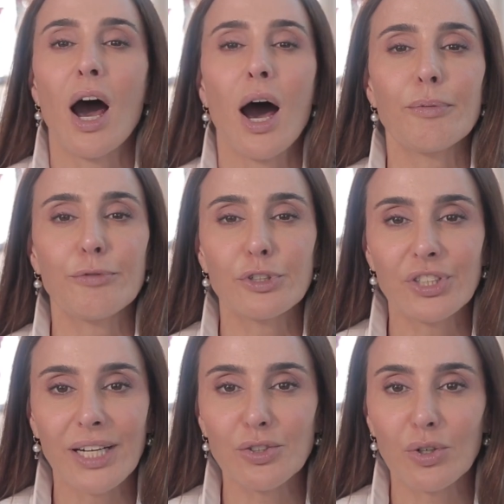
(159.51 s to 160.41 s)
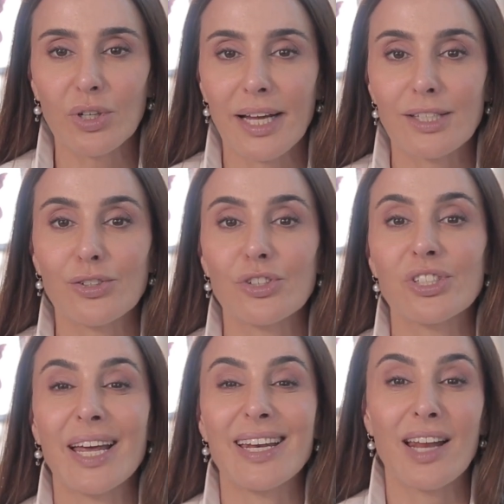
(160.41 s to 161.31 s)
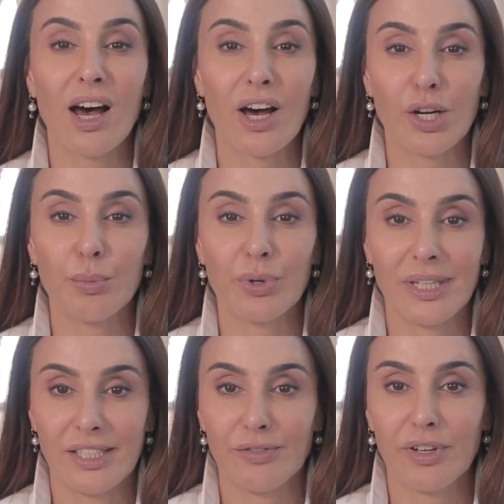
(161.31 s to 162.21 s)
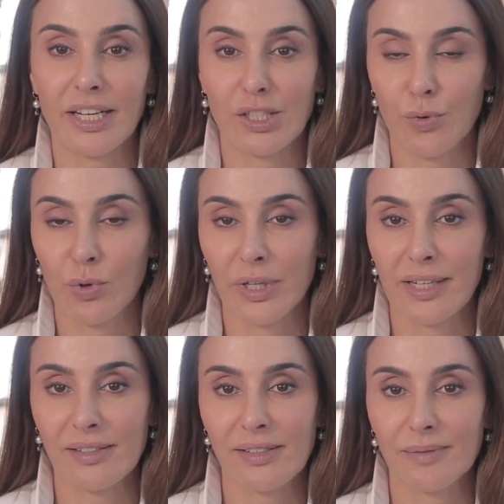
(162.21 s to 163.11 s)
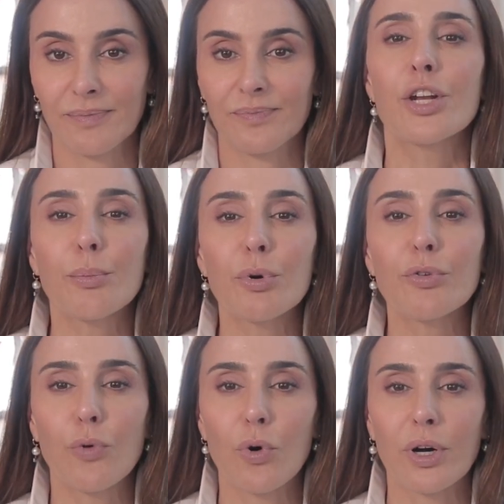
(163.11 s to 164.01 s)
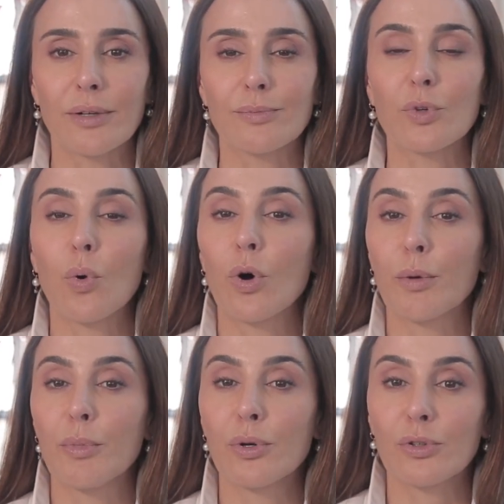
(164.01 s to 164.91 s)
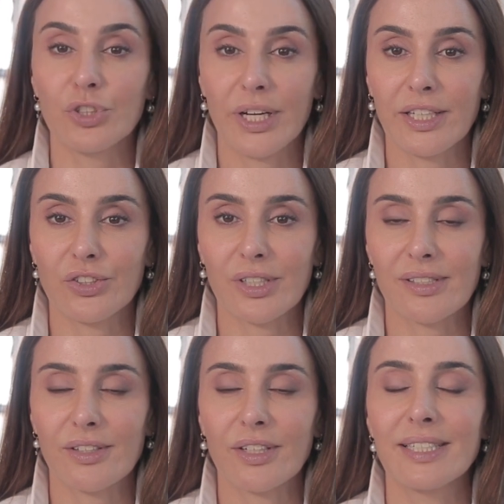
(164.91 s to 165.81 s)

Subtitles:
Opt for gentle cleansers and non-abrasive exfoliants. Number four, hormonal changes.